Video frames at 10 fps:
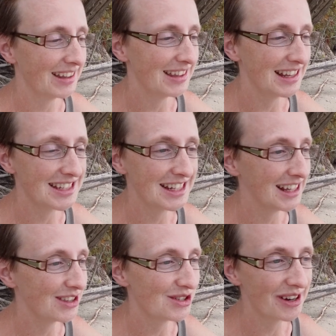and then
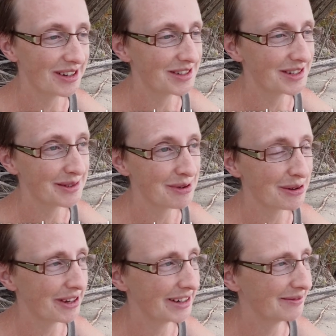today the truck is still
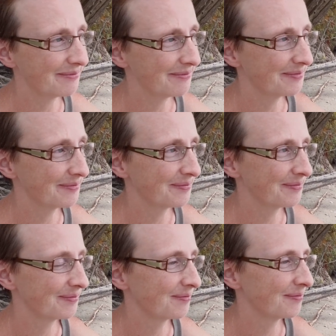broken.
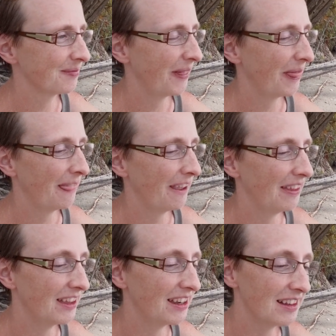
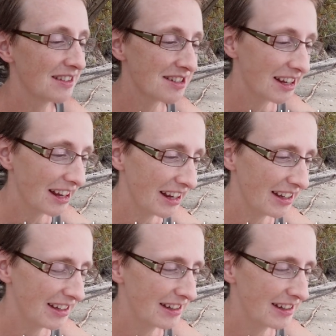And then yesterday,